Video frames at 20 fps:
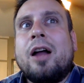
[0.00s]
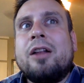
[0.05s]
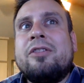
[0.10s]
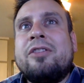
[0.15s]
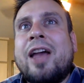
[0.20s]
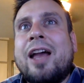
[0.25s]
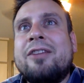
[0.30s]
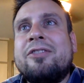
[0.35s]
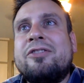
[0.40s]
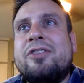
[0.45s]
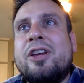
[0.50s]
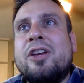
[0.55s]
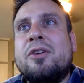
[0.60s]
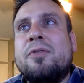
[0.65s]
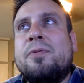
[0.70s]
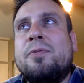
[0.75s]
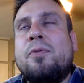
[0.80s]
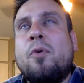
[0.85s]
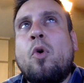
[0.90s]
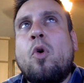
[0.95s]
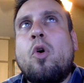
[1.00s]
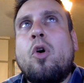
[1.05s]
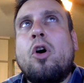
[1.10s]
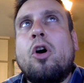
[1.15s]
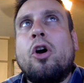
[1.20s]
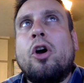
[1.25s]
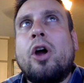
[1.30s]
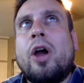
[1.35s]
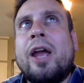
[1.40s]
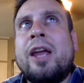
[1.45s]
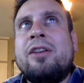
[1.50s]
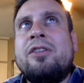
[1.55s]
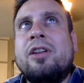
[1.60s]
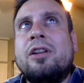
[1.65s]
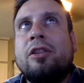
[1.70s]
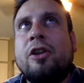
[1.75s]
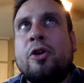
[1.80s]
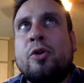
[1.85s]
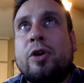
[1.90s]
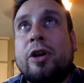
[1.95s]
testing for a
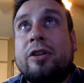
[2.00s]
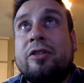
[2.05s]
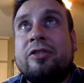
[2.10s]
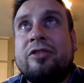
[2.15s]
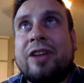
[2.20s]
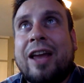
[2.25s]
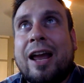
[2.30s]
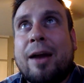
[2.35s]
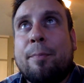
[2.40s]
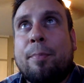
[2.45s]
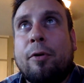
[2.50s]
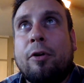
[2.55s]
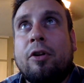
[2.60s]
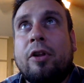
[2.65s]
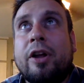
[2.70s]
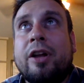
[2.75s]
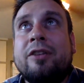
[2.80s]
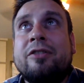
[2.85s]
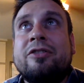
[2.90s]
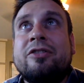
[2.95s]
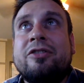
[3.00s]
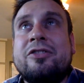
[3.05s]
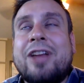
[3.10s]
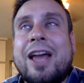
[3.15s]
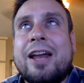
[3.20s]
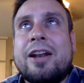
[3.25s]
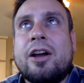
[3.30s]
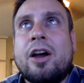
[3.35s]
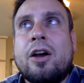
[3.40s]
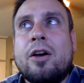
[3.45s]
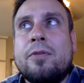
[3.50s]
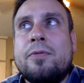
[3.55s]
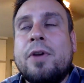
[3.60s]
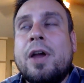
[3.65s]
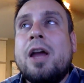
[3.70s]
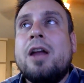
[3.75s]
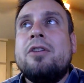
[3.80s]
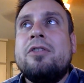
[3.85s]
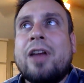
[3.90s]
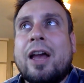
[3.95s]
diluted sample instead of
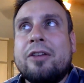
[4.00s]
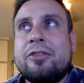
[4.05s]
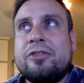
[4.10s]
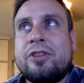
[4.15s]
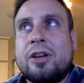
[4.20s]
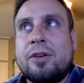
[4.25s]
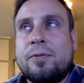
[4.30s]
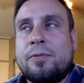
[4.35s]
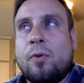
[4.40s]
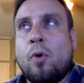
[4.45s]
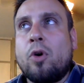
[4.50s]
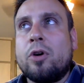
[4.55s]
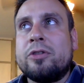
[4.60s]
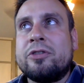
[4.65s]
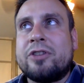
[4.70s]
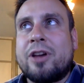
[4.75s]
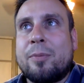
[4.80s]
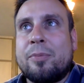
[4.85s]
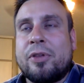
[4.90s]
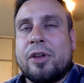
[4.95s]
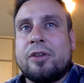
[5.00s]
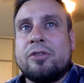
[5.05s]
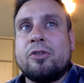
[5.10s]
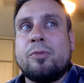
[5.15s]
testing for something.